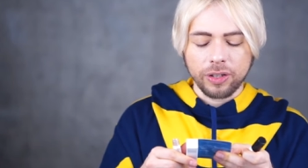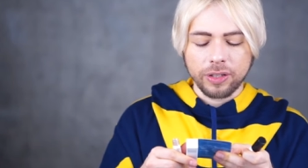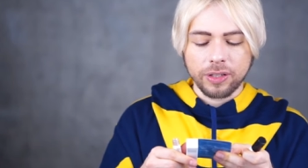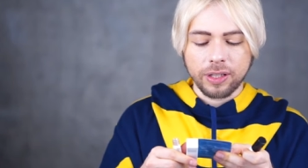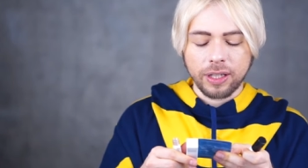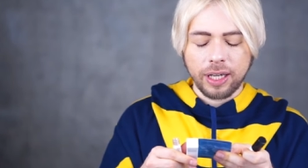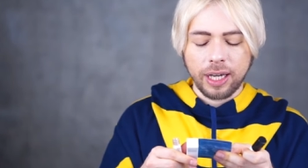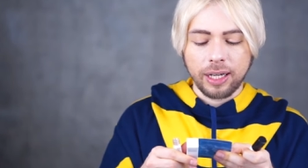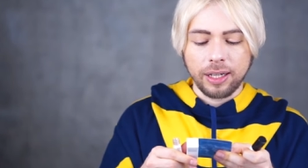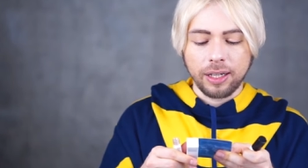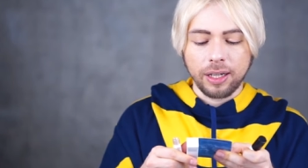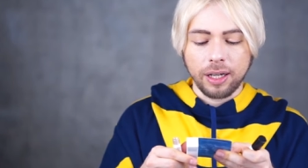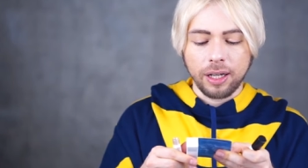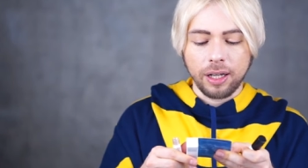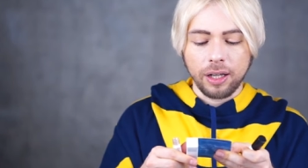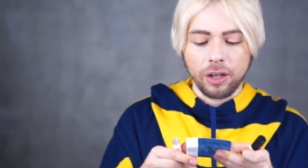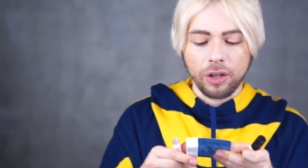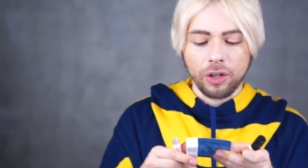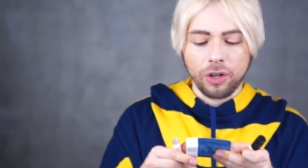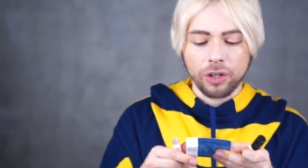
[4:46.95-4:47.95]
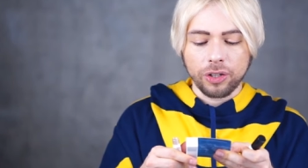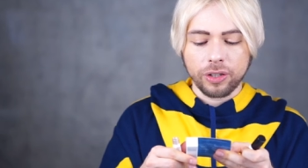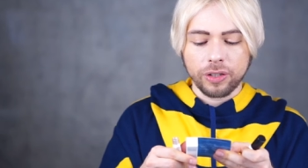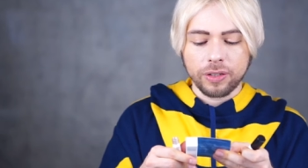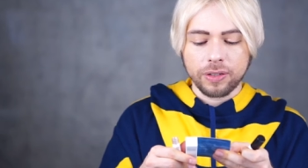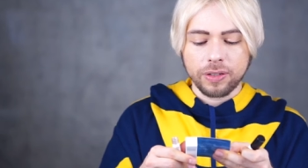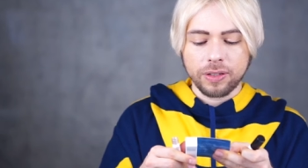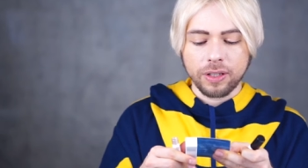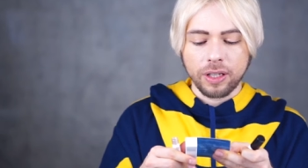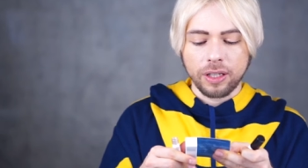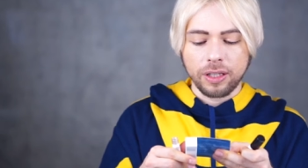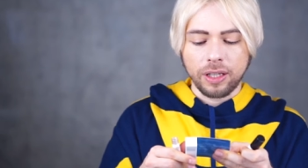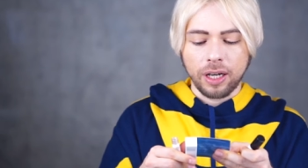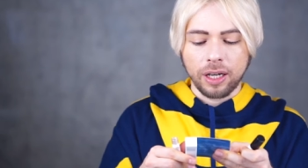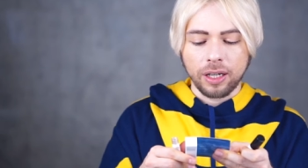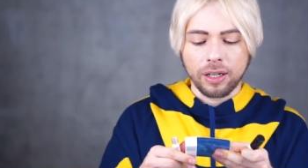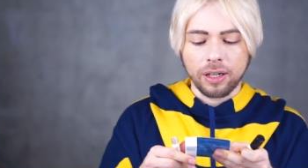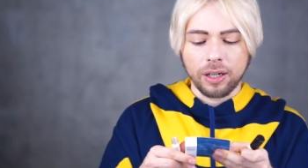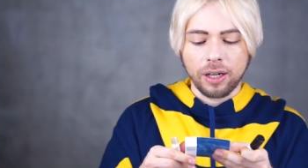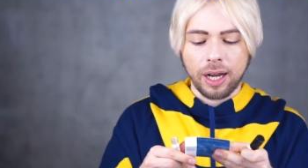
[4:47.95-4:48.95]
The skin looks
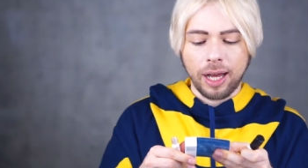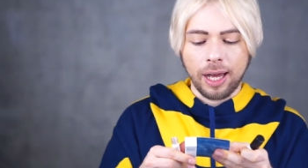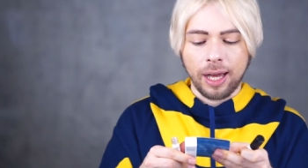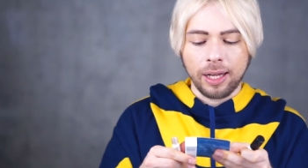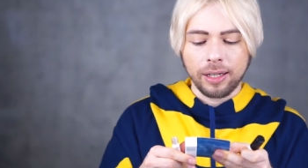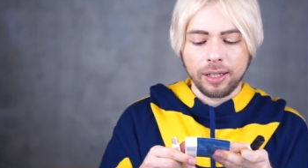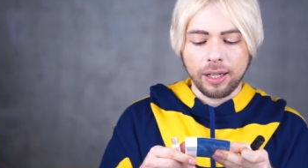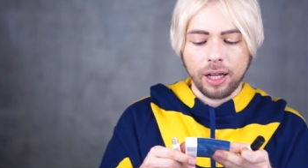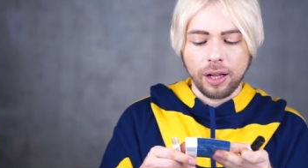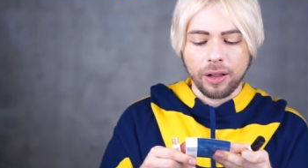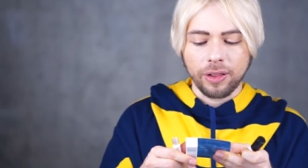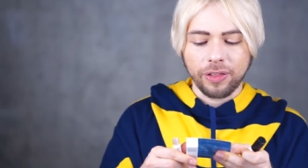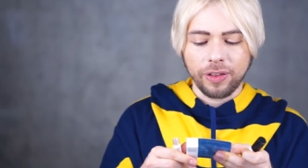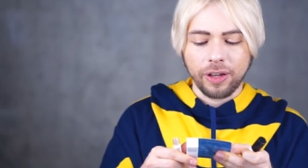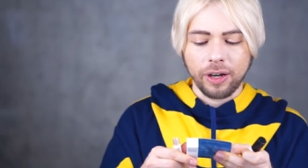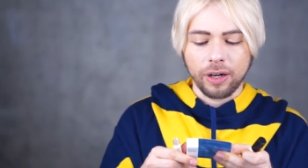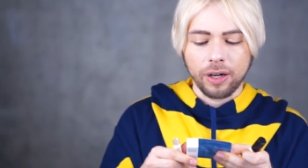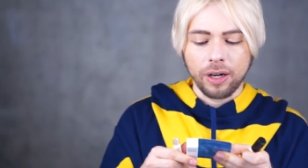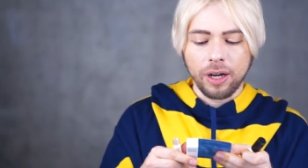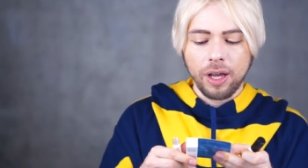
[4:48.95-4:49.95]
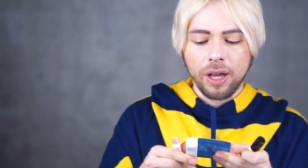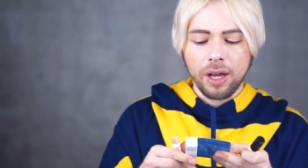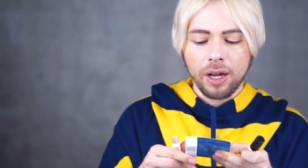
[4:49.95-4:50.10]
younger and healthier.